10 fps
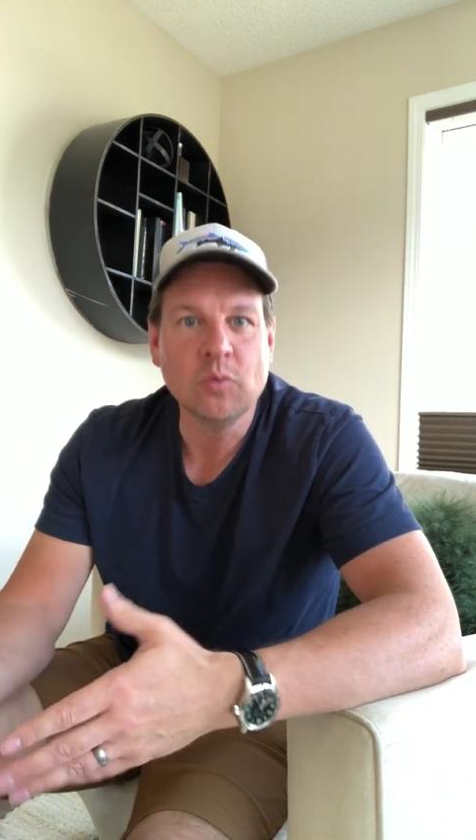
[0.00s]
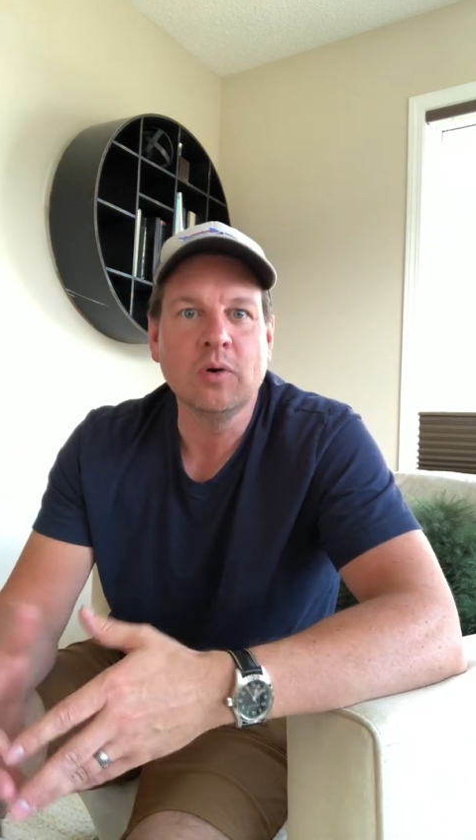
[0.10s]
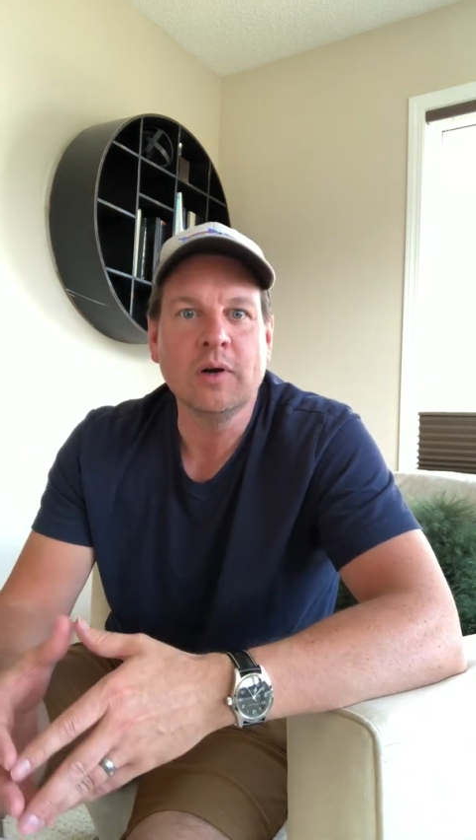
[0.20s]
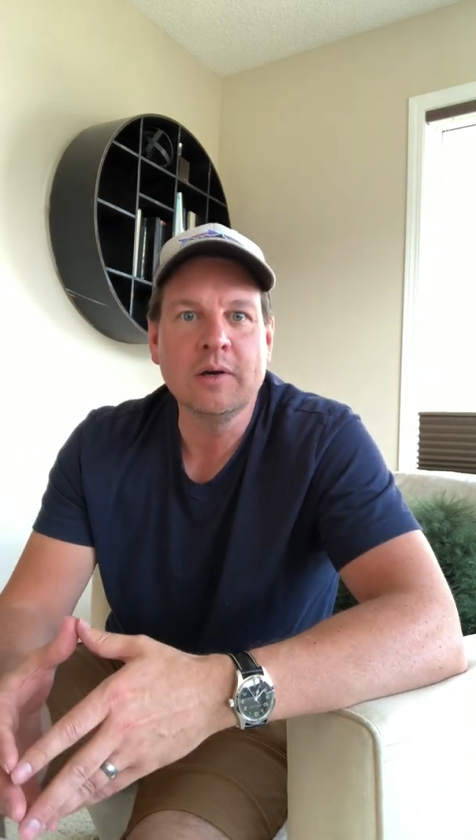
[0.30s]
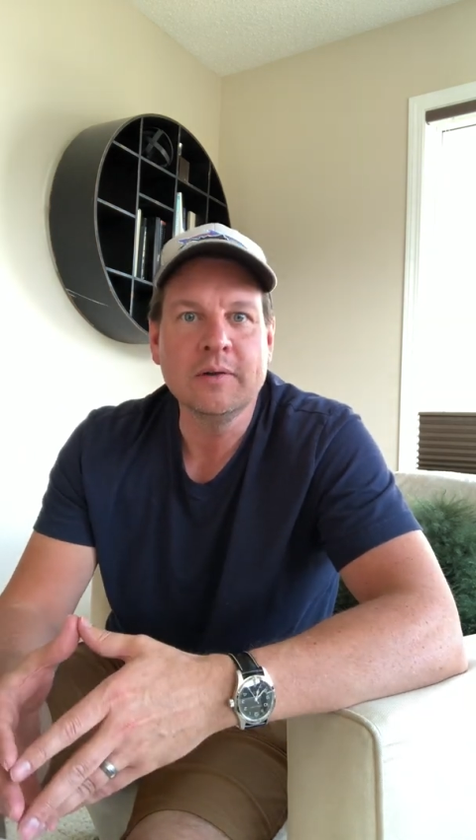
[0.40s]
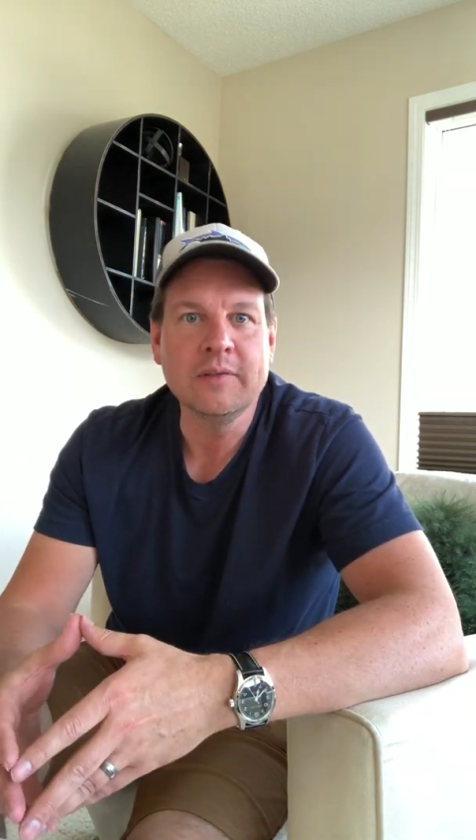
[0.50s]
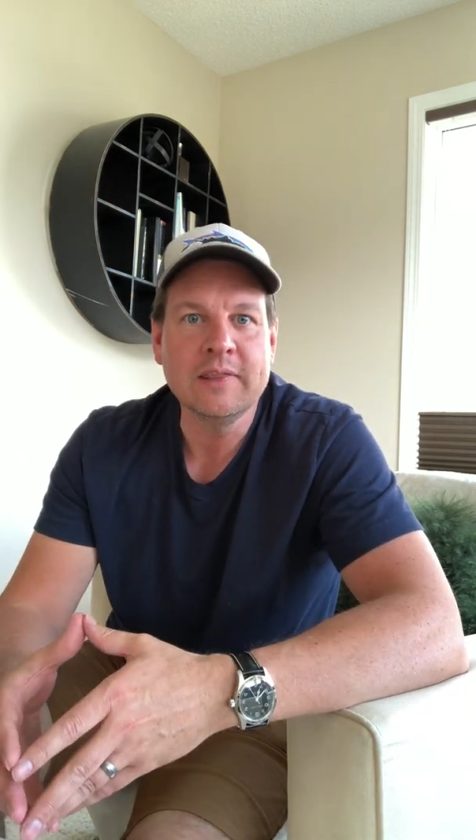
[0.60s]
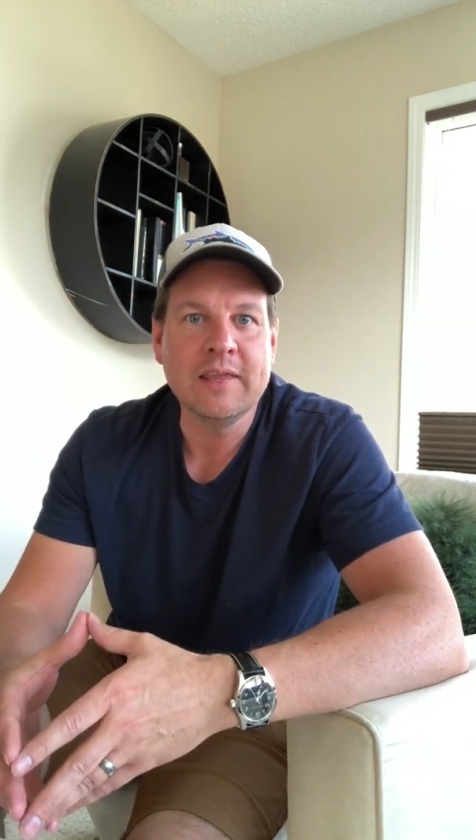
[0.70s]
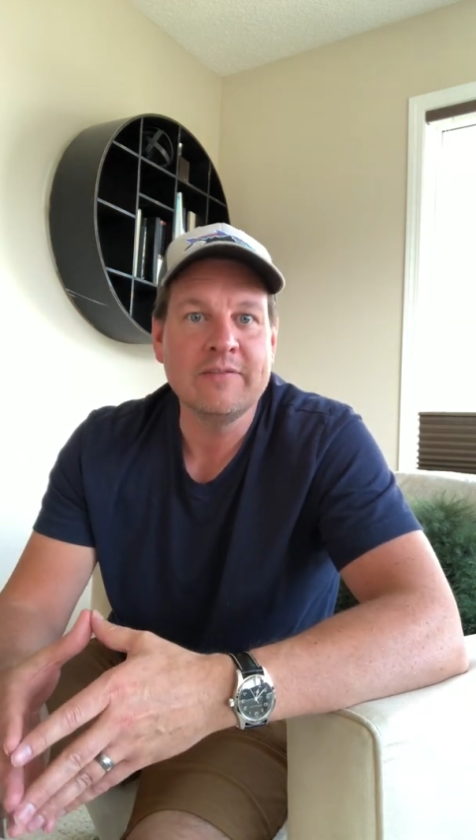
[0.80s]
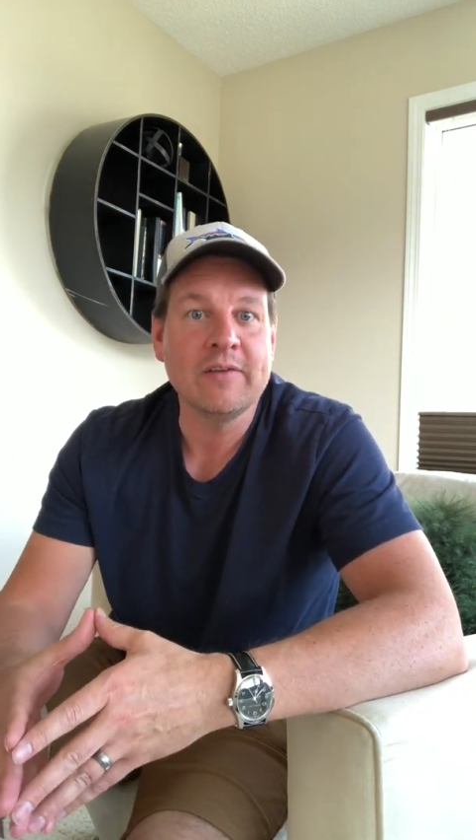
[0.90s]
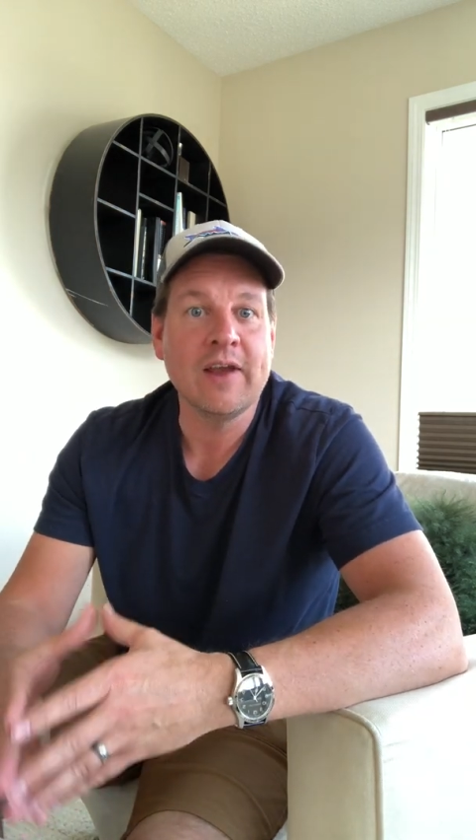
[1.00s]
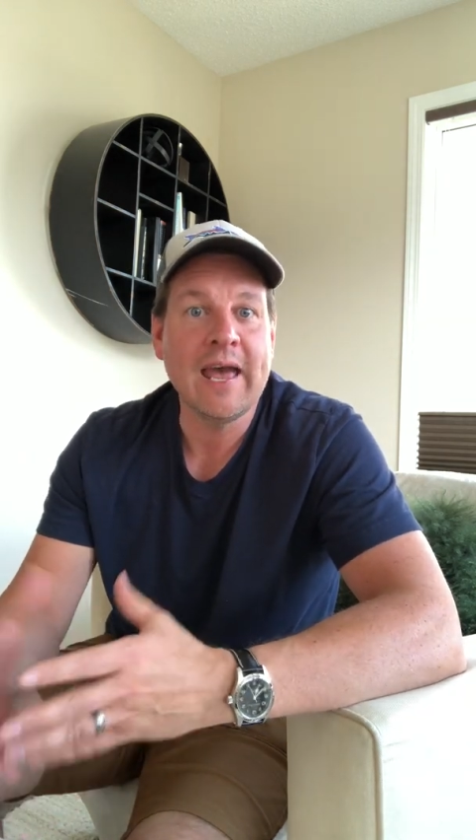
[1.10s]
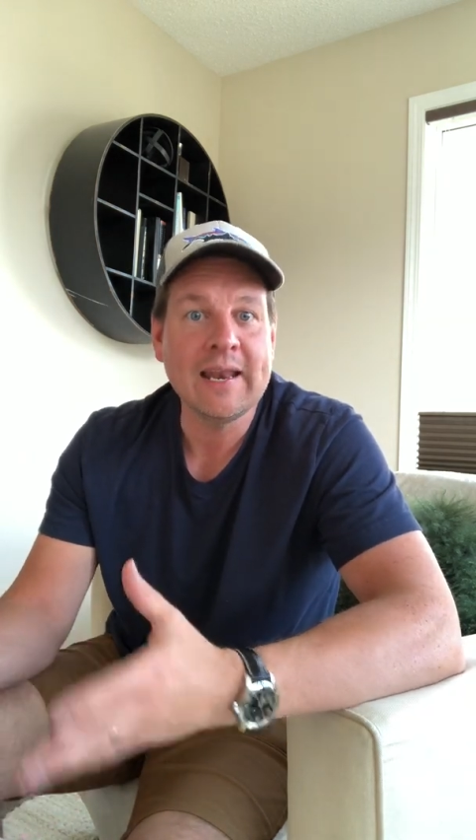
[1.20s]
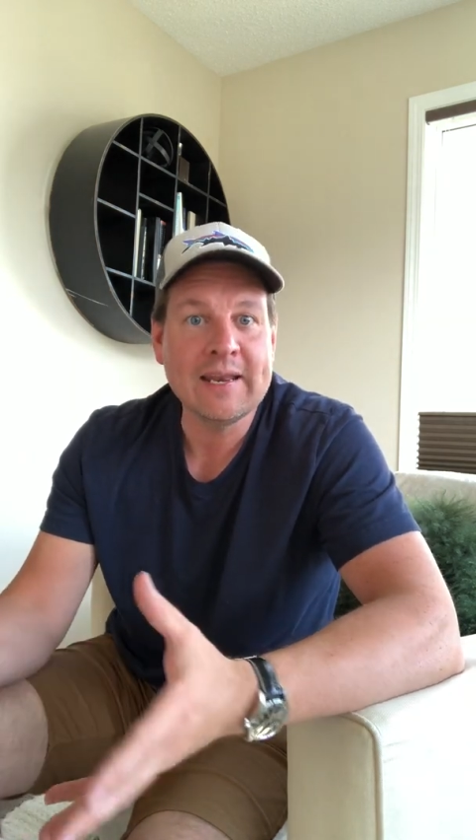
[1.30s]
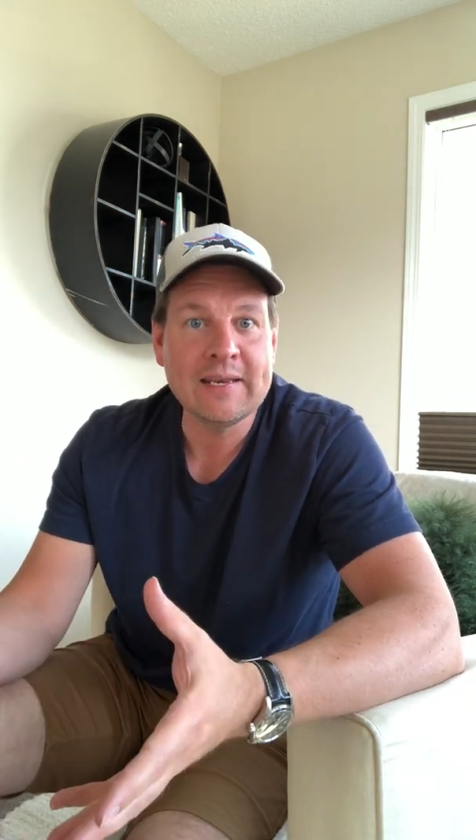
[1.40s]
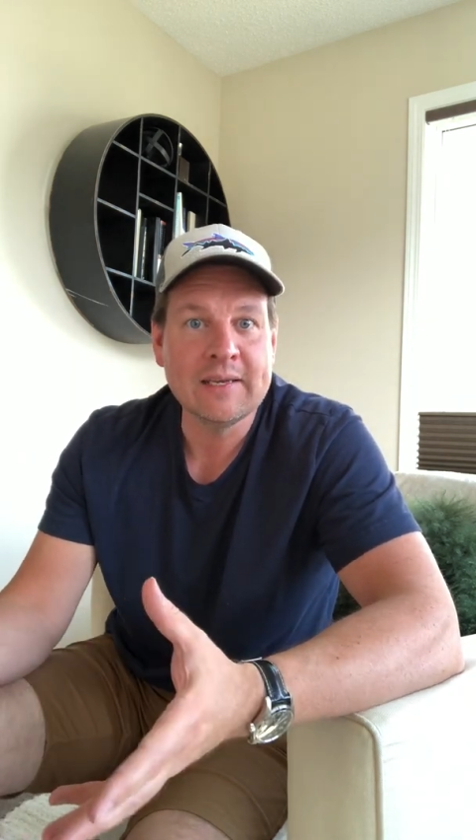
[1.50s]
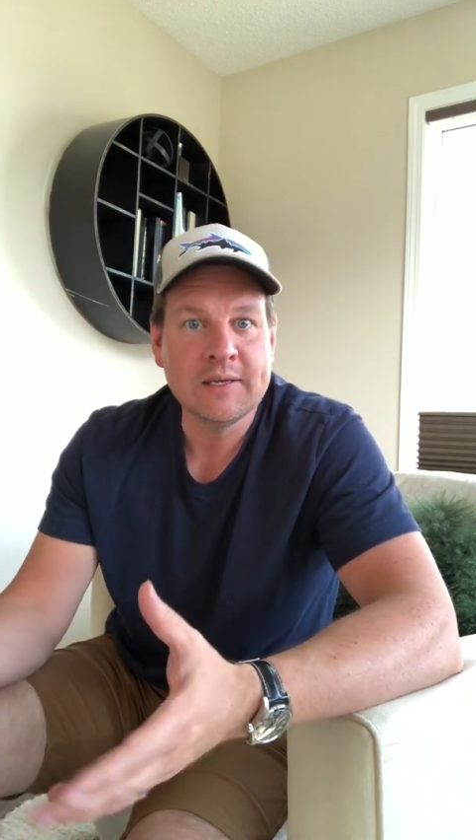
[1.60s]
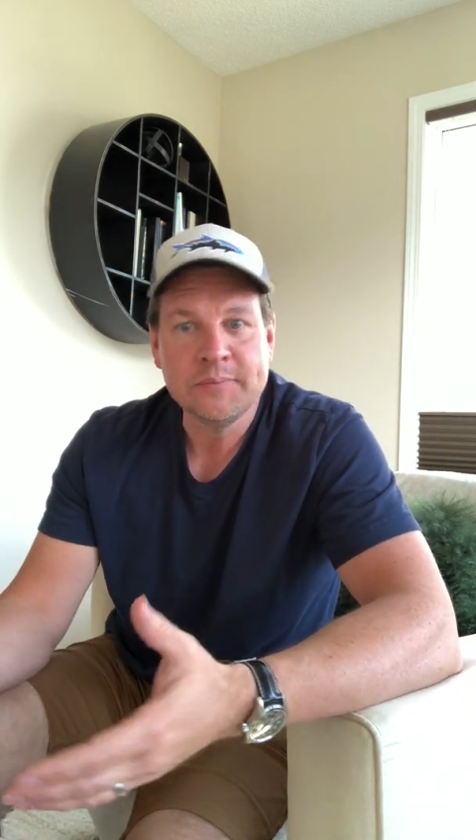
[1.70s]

Word. They've never had any